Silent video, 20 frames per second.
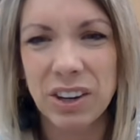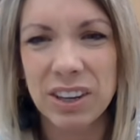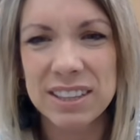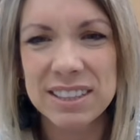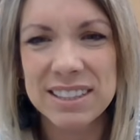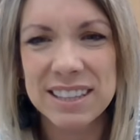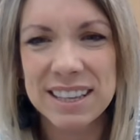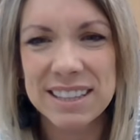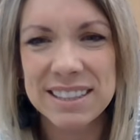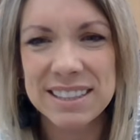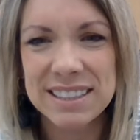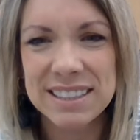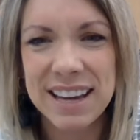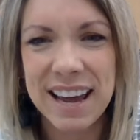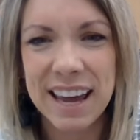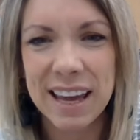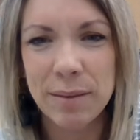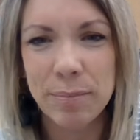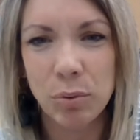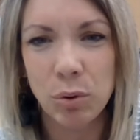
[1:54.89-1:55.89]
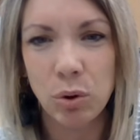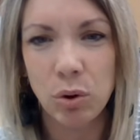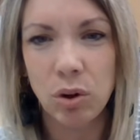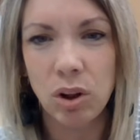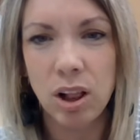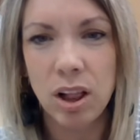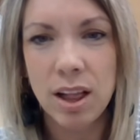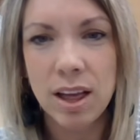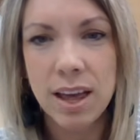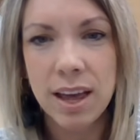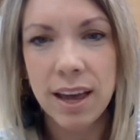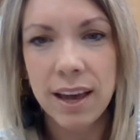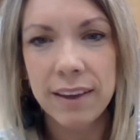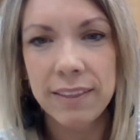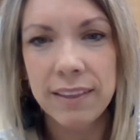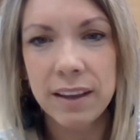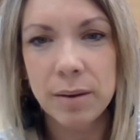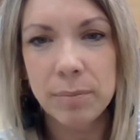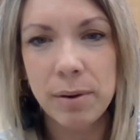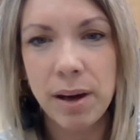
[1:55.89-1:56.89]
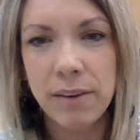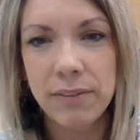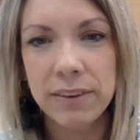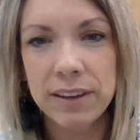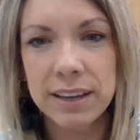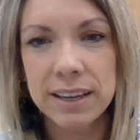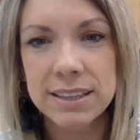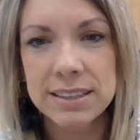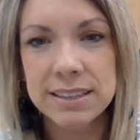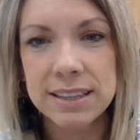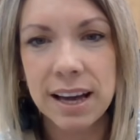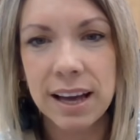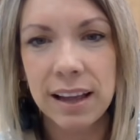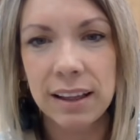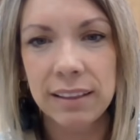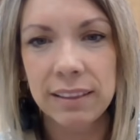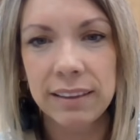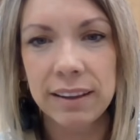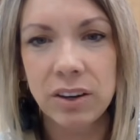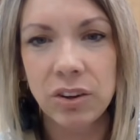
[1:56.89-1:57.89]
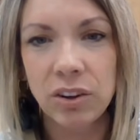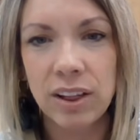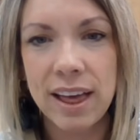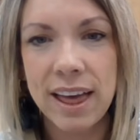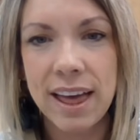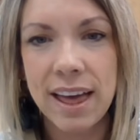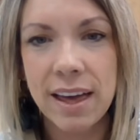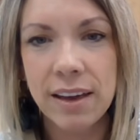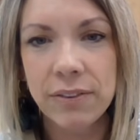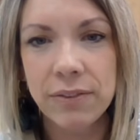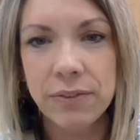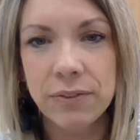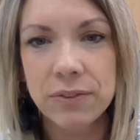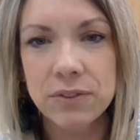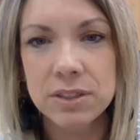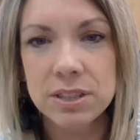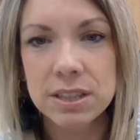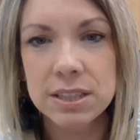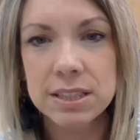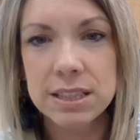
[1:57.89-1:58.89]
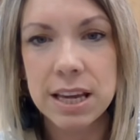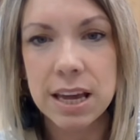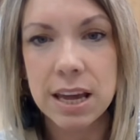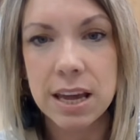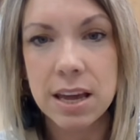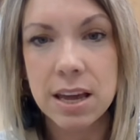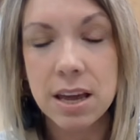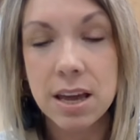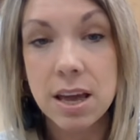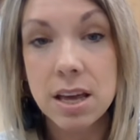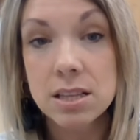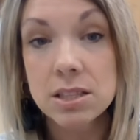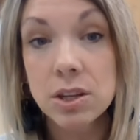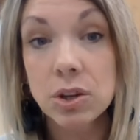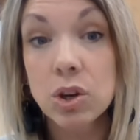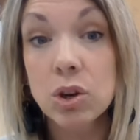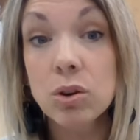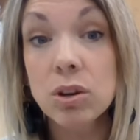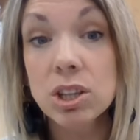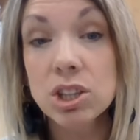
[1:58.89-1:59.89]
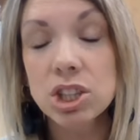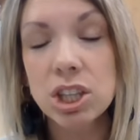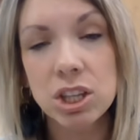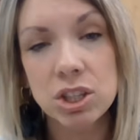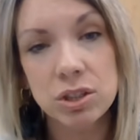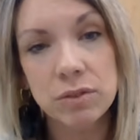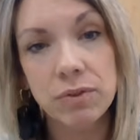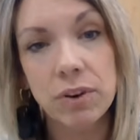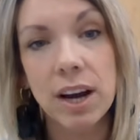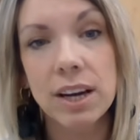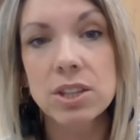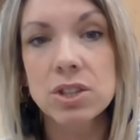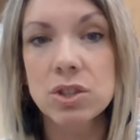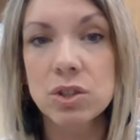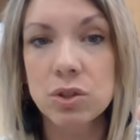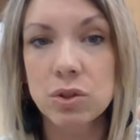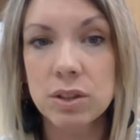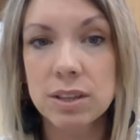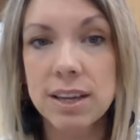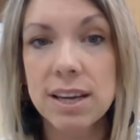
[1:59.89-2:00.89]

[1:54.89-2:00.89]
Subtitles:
It says table, and then above it, it's got a little F to D. So you can change a fraction to a